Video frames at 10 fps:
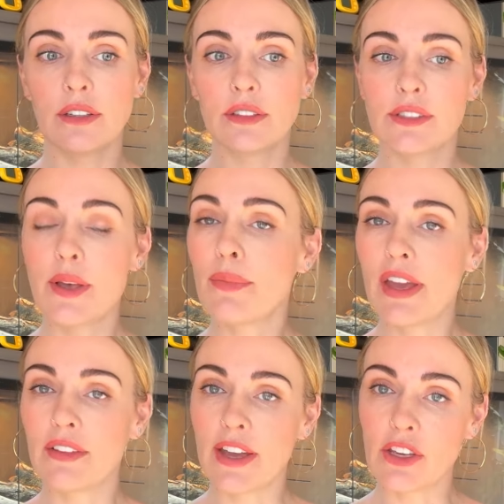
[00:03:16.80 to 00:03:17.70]
something
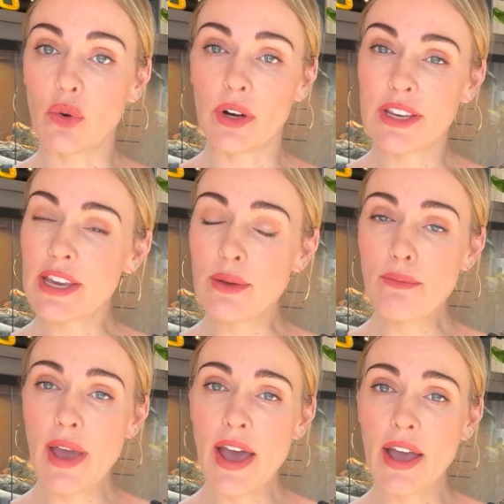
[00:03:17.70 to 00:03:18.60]
like your heat
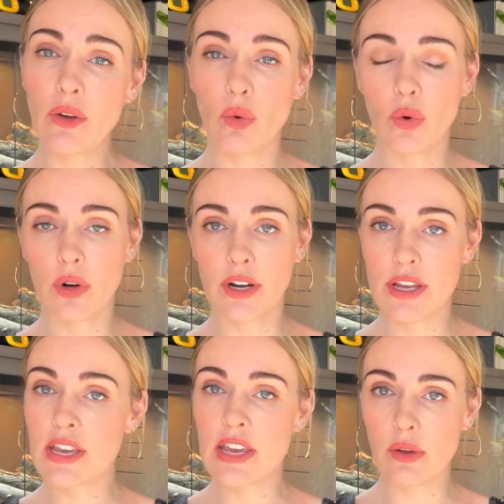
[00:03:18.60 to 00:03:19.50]
mat or
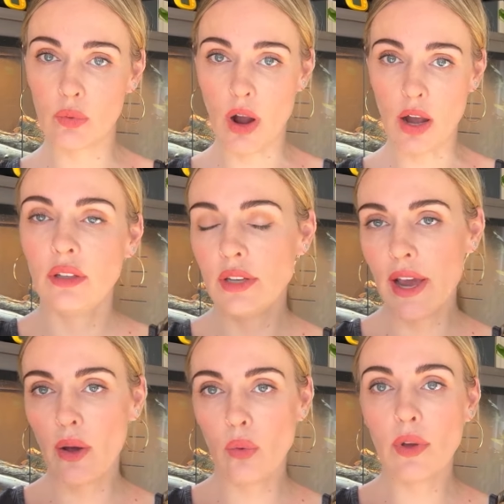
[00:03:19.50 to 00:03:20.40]
heat rock.
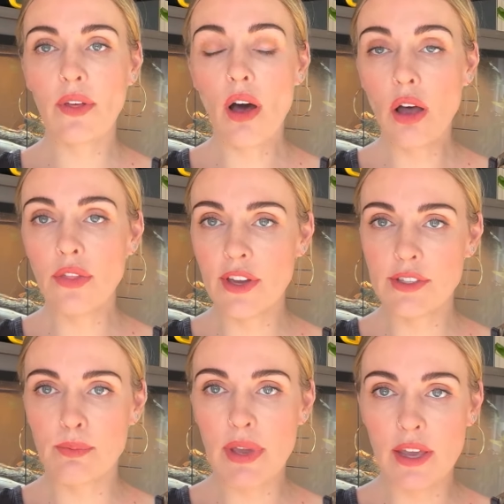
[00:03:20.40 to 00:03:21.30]
Now, with all this
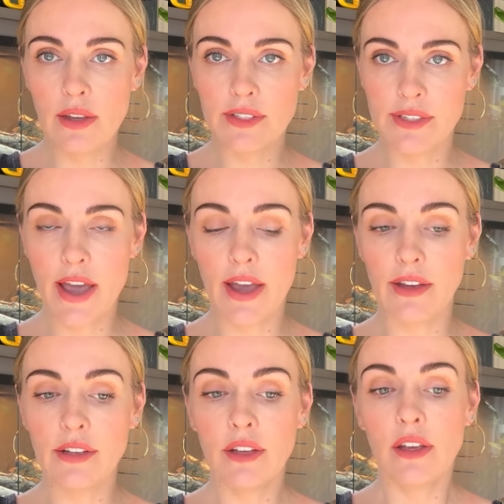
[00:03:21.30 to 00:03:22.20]
being said,